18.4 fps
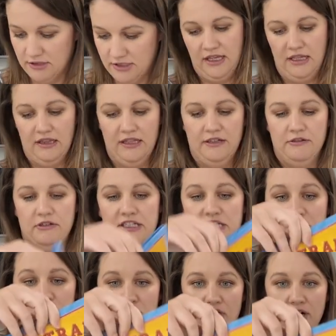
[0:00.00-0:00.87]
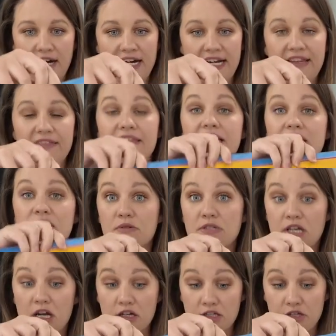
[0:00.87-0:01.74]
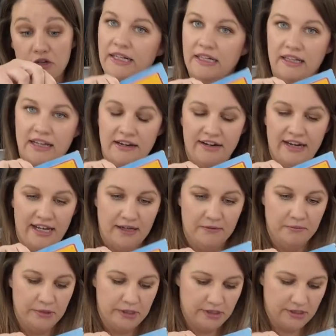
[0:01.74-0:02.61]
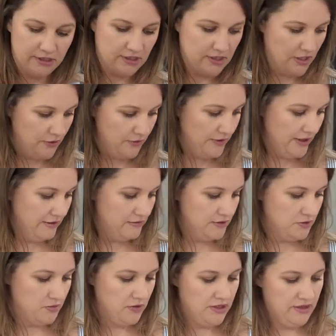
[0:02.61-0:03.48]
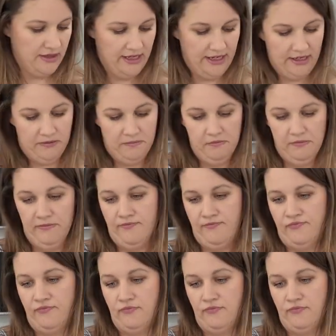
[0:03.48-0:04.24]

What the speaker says: The Littlest Train, this was also Read Aloud handbook, so that was one of them.